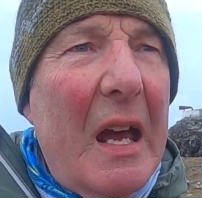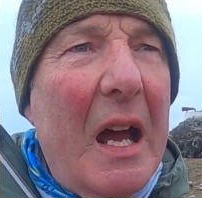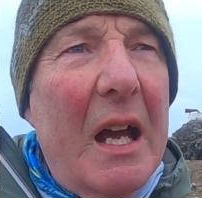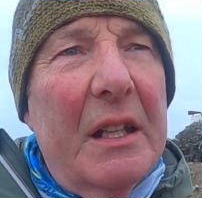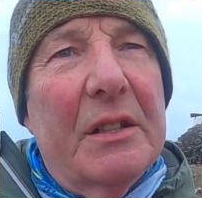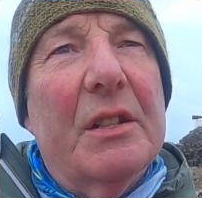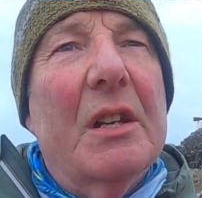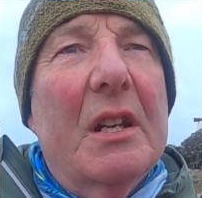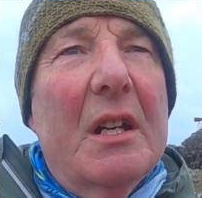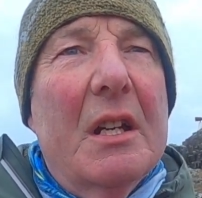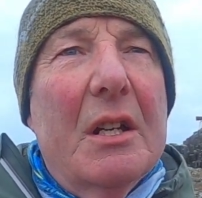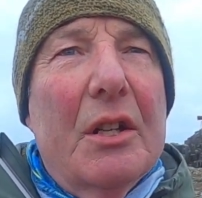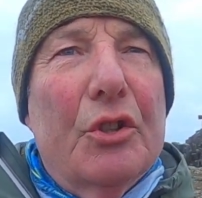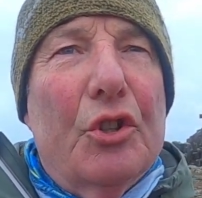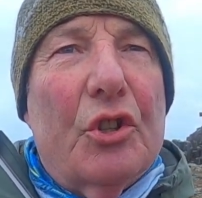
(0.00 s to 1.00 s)
And
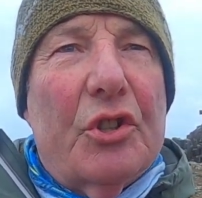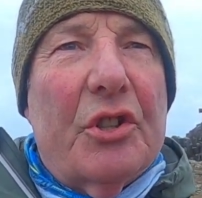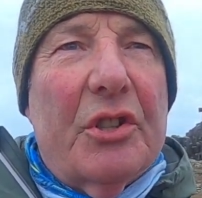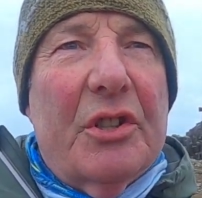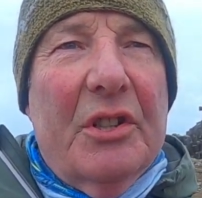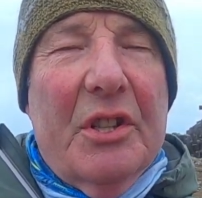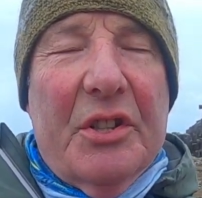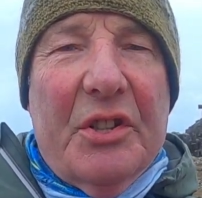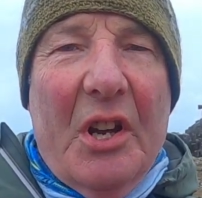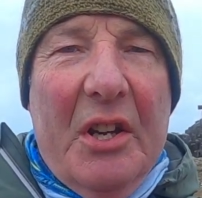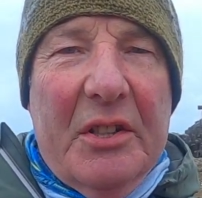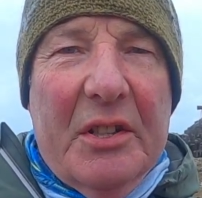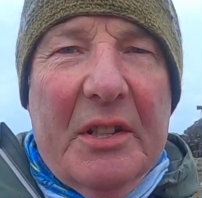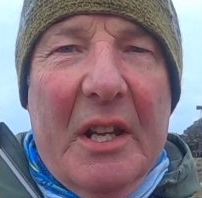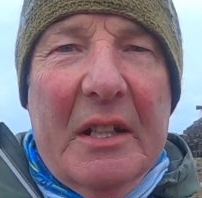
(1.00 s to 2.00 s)
just as an
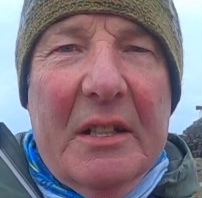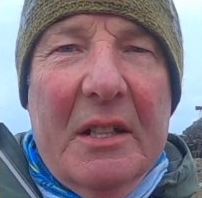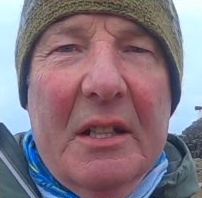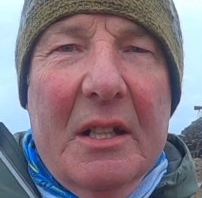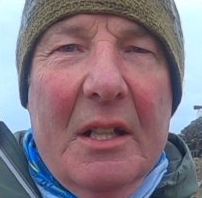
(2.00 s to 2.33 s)
aside to that,